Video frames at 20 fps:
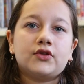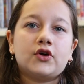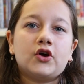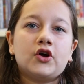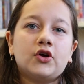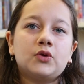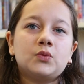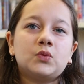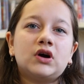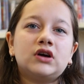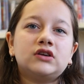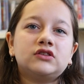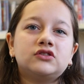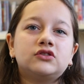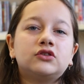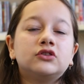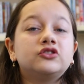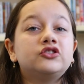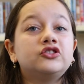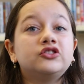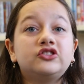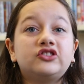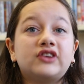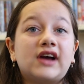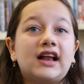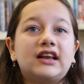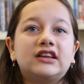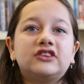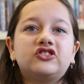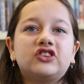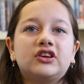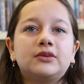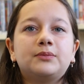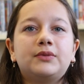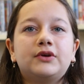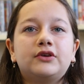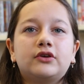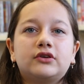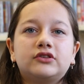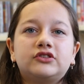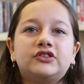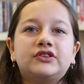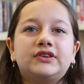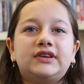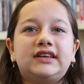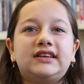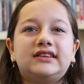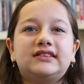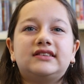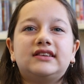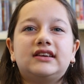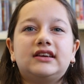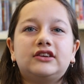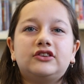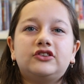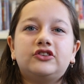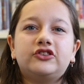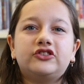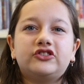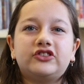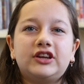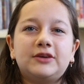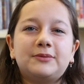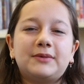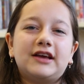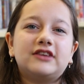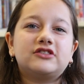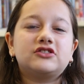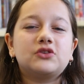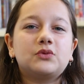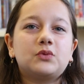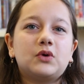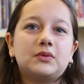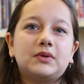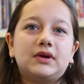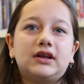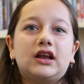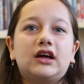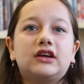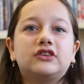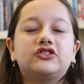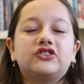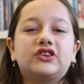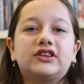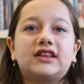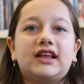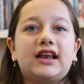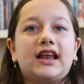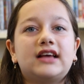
The homework's not too challenging but not too easy, usually based on what we learn during the